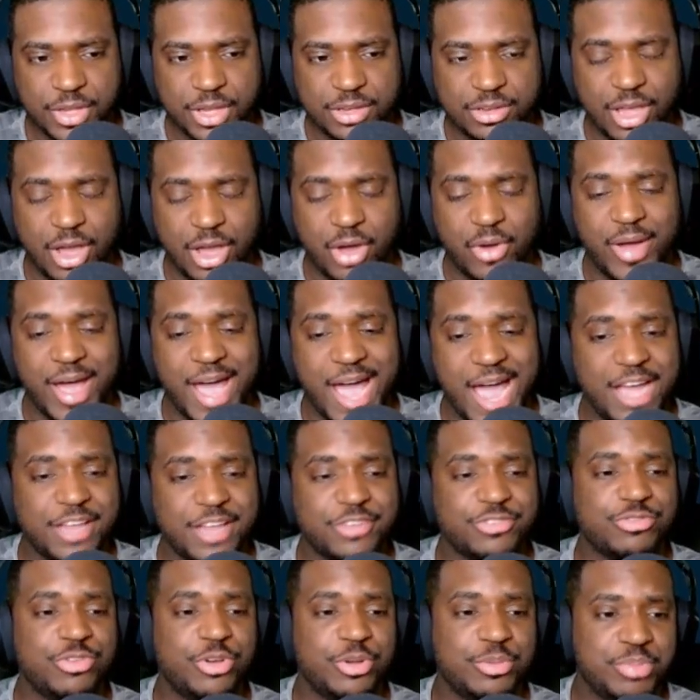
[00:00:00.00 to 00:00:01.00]
Now,
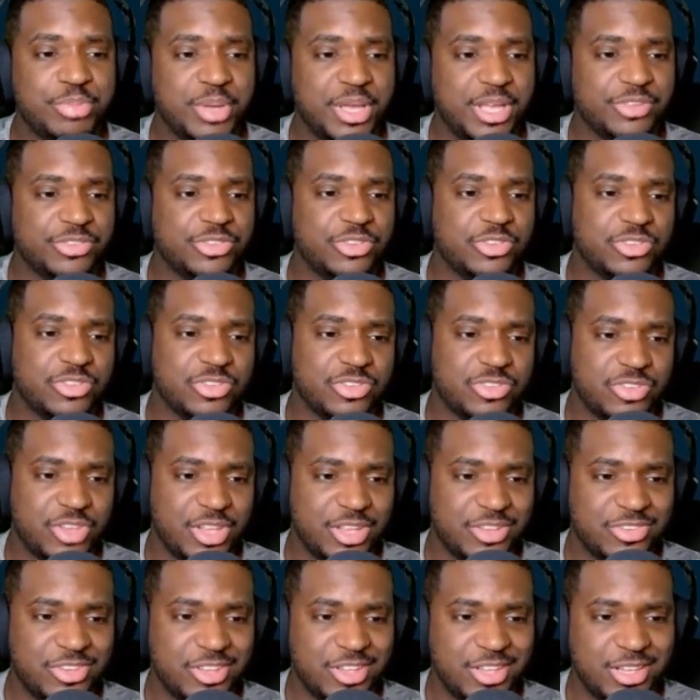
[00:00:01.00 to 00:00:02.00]
asteroid bases, it
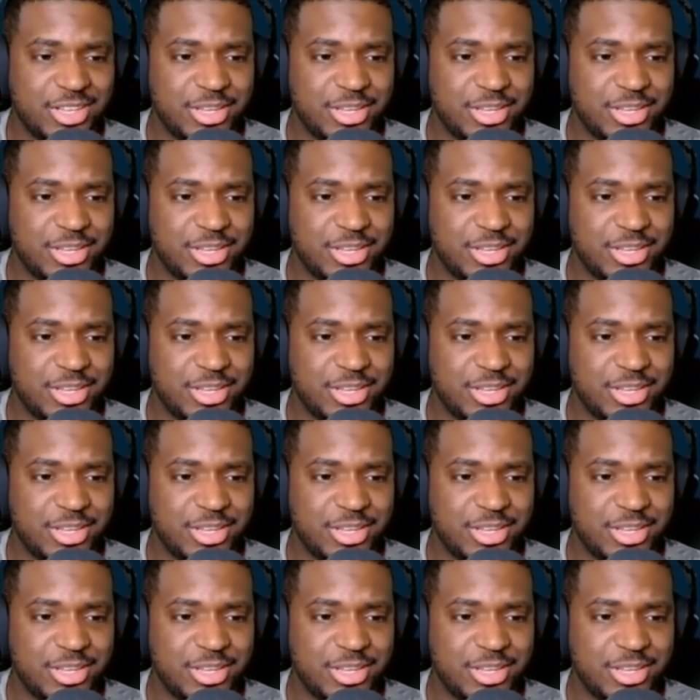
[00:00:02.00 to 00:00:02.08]
says here,